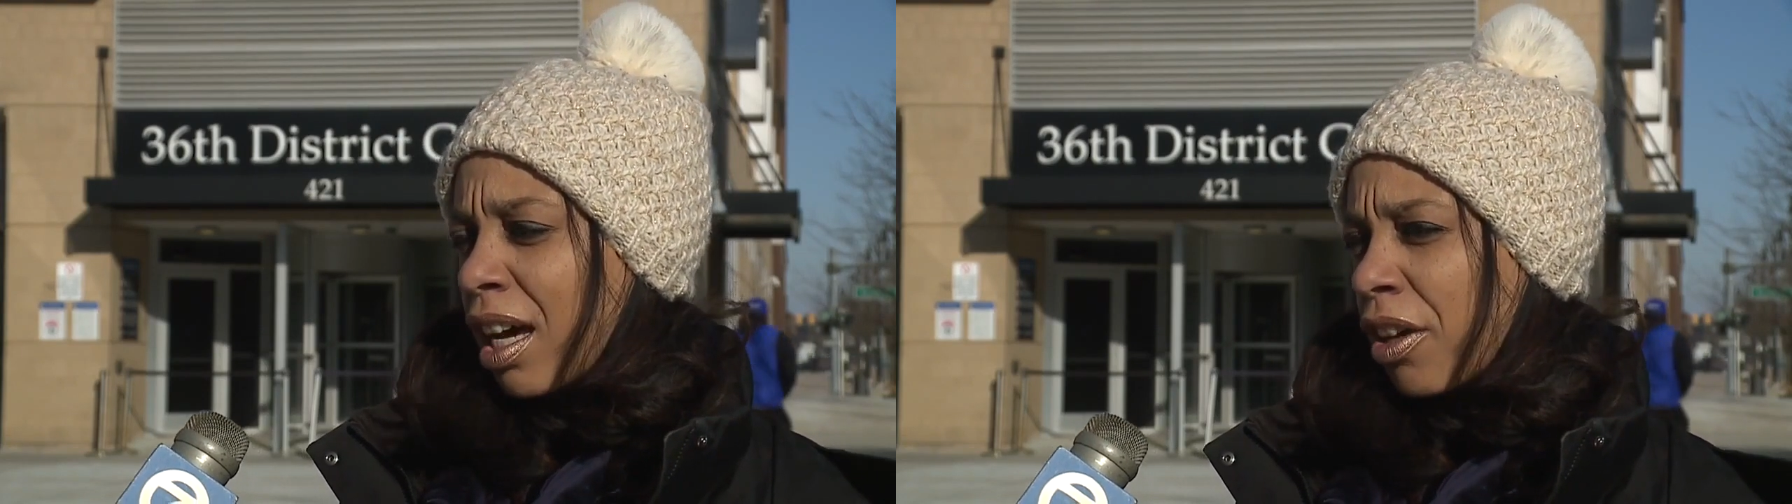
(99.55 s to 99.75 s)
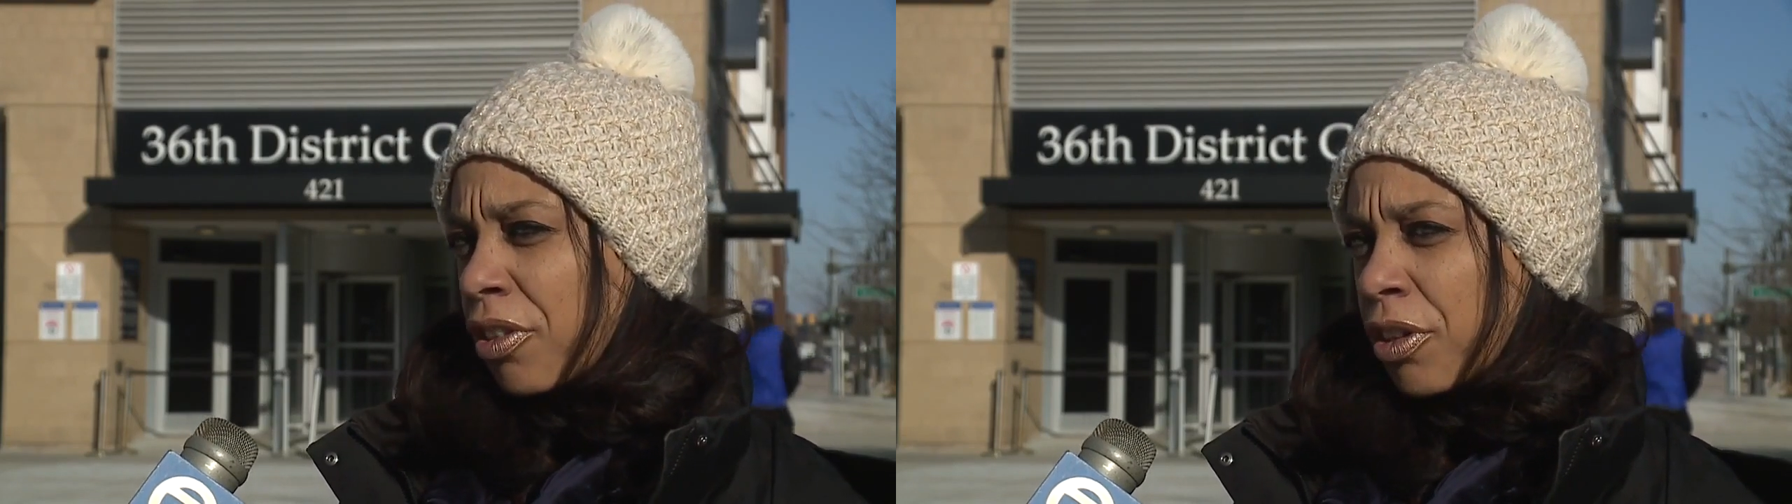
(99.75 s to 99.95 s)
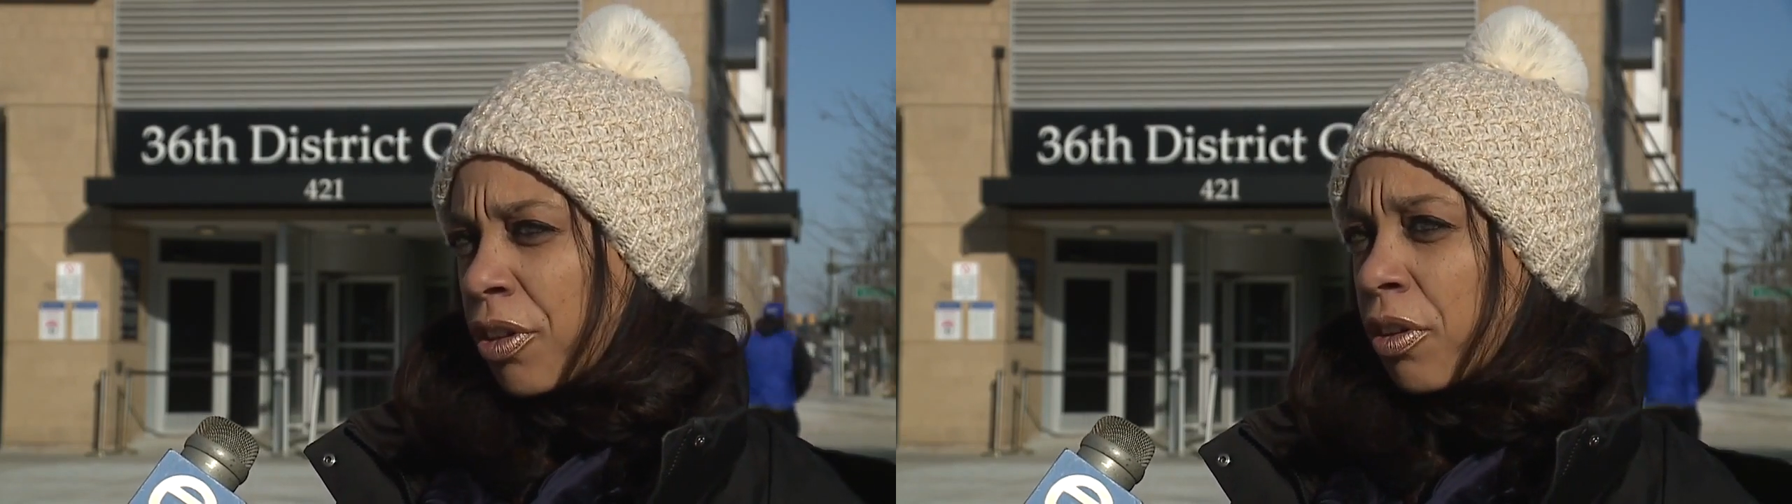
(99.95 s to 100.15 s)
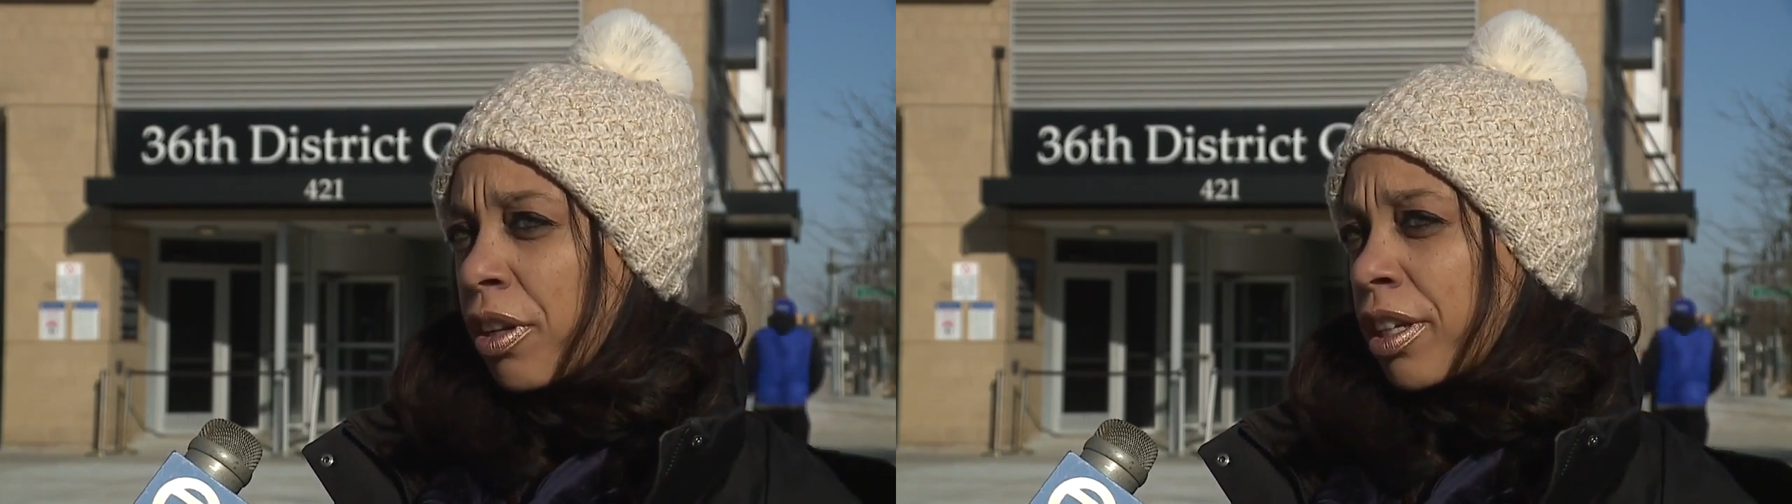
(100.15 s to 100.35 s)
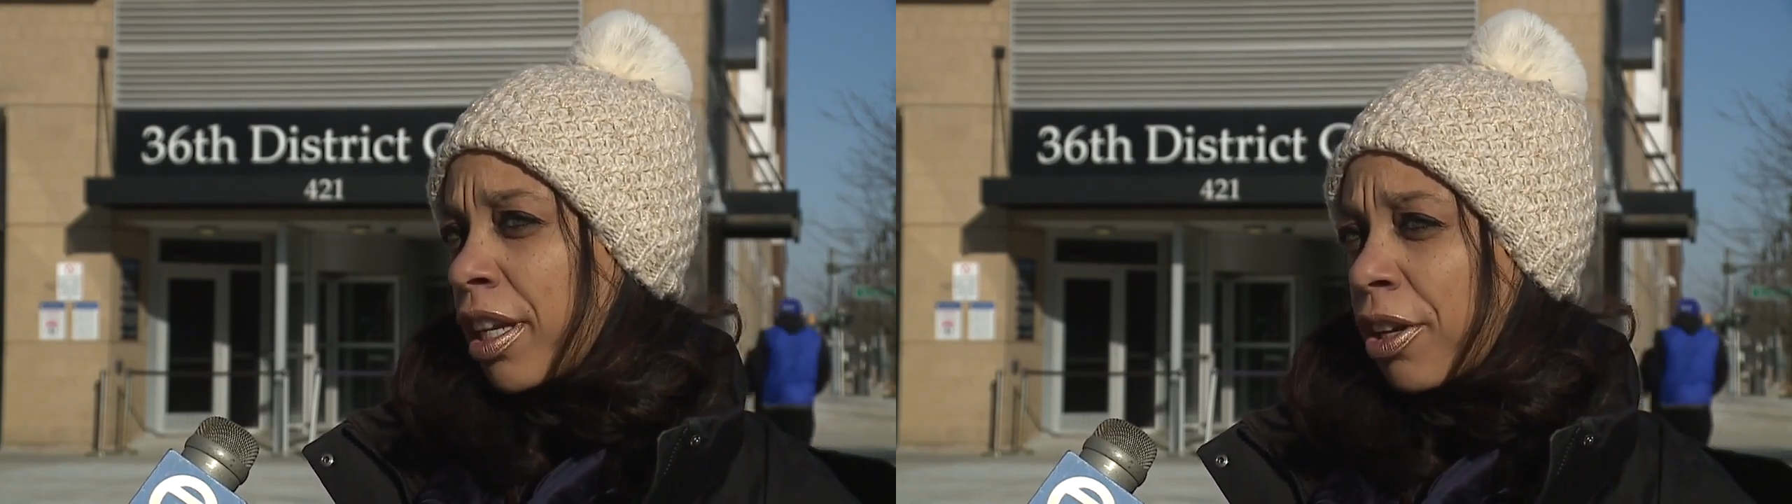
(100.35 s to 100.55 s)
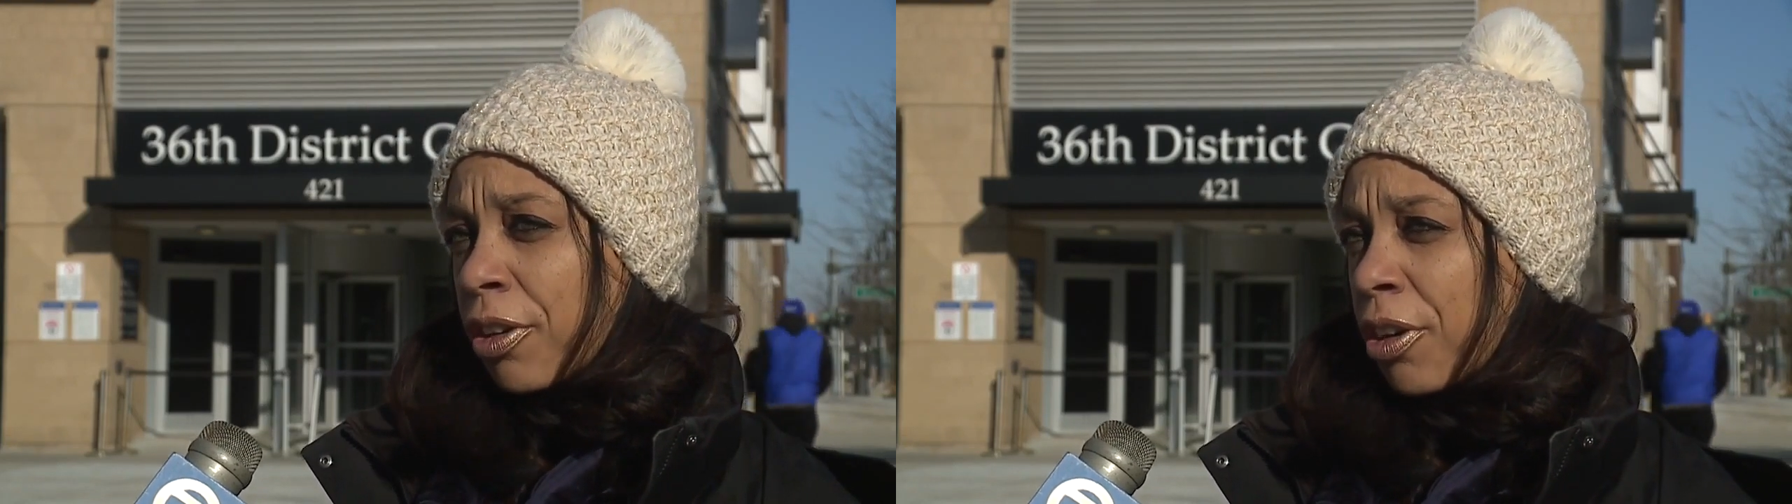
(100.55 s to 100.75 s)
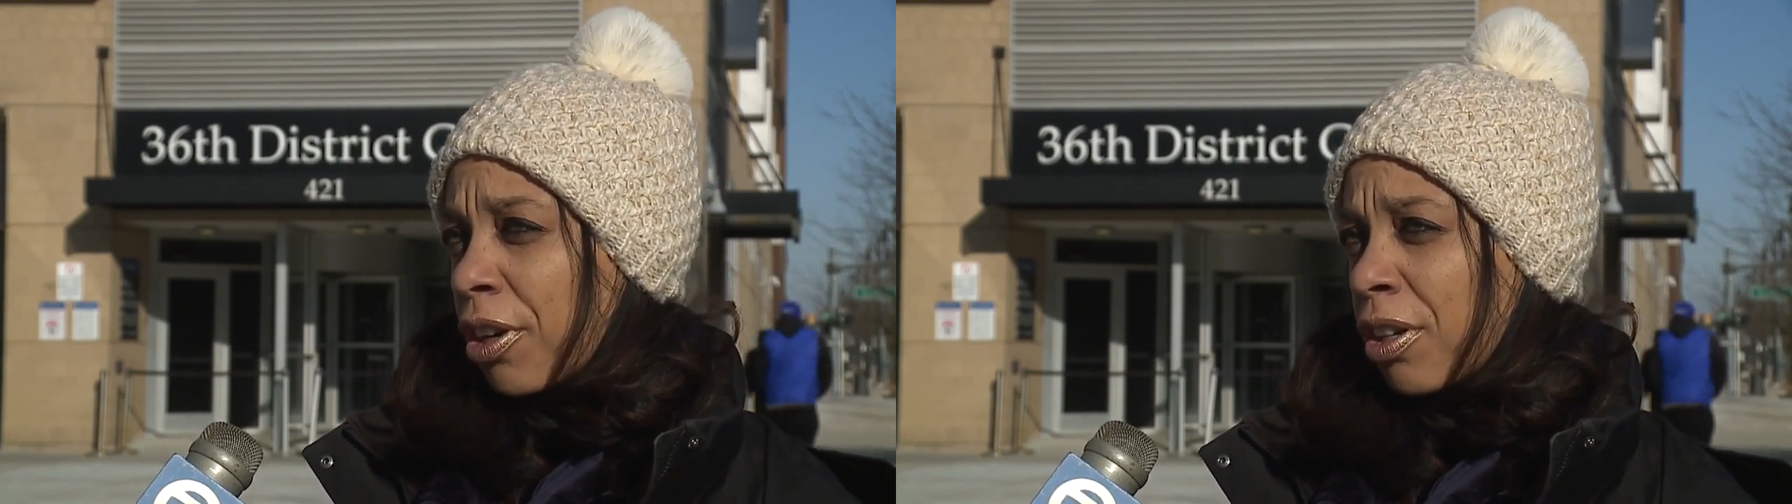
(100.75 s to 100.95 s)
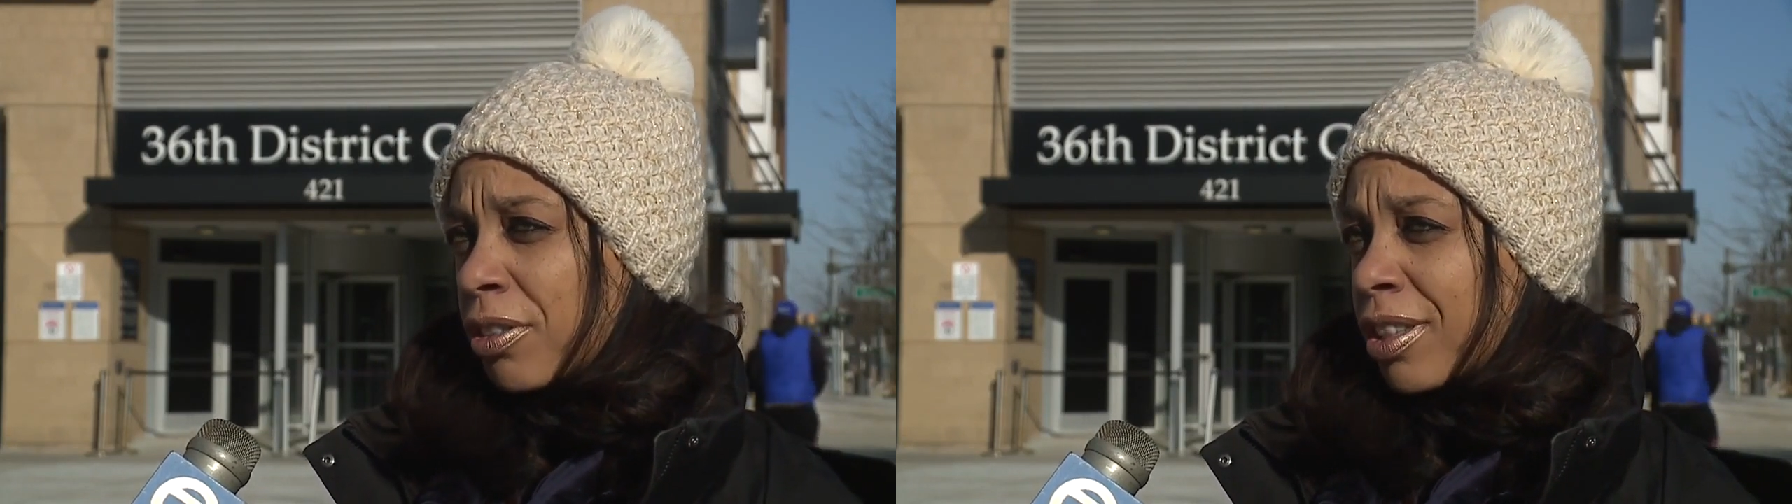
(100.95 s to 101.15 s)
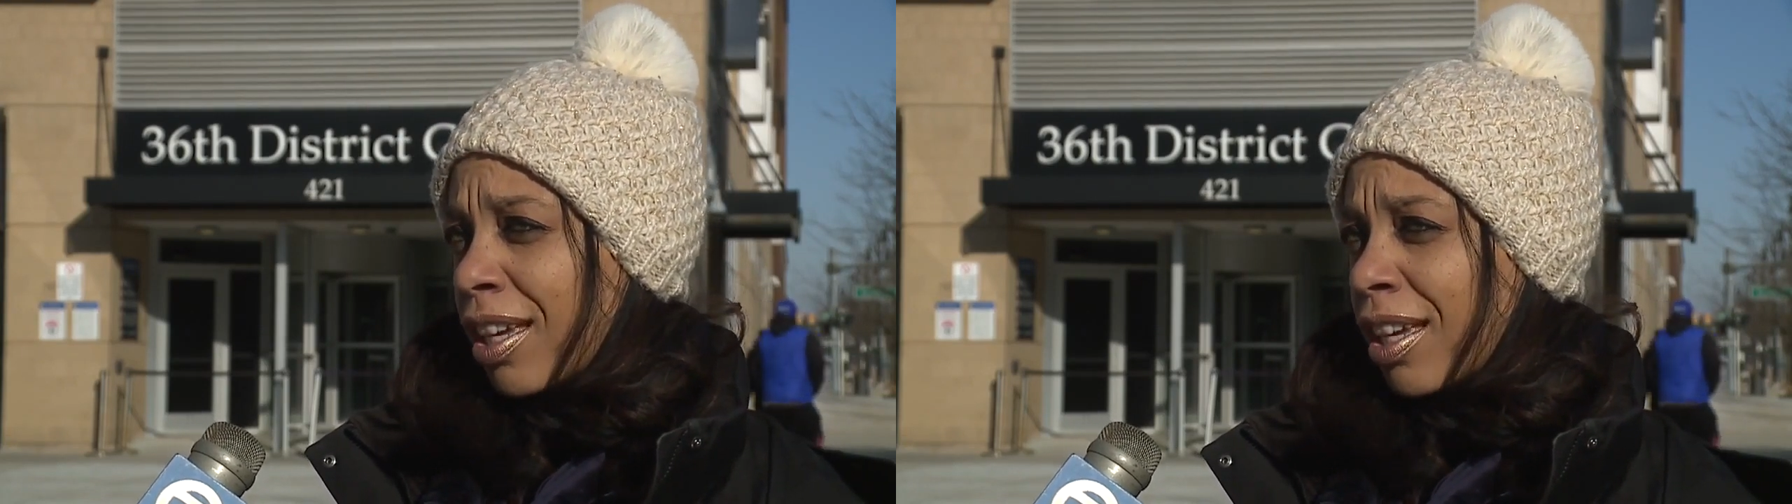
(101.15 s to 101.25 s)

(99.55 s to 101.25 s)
other young girls.